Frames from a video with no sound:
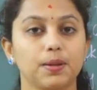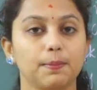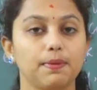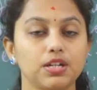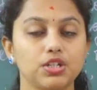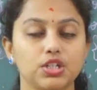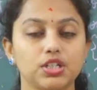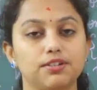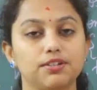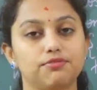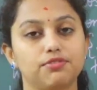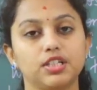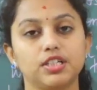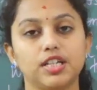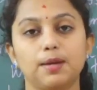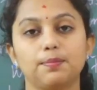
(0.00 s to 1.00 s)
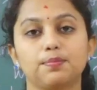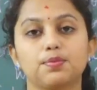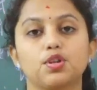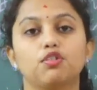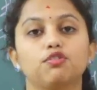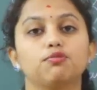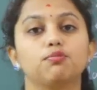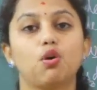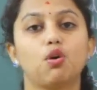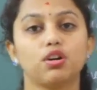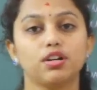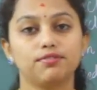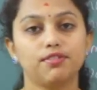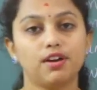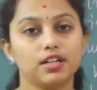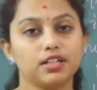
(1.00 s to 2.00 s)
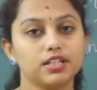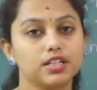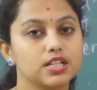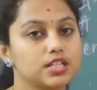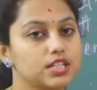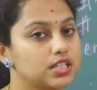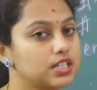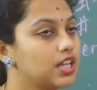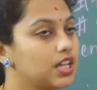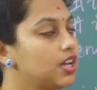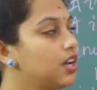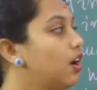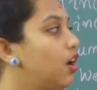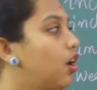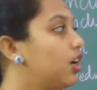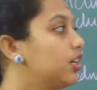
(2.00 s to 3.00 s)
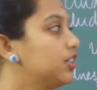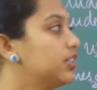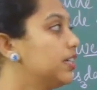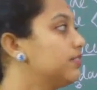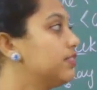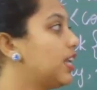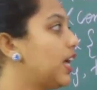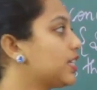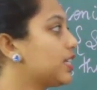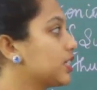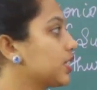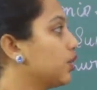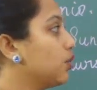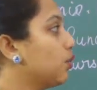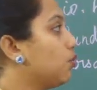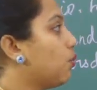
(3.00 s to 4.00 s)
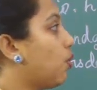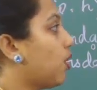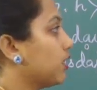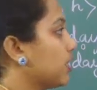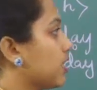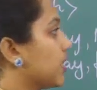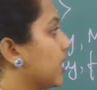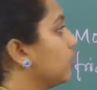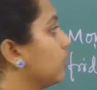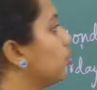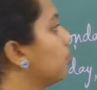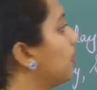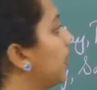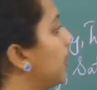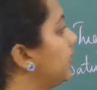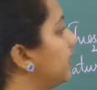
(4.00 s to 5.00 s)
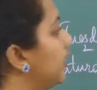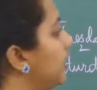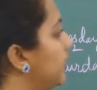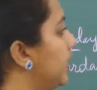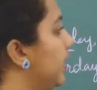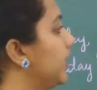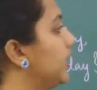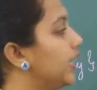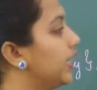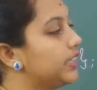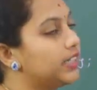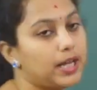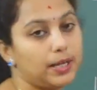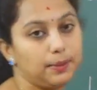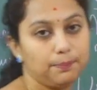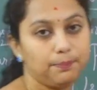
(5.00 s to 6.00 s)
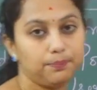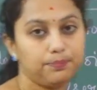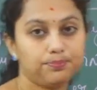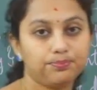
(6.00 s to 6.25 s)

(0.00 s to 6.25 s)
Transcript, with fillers: mention different types of modifiers or they will ask you what is enumerated data type,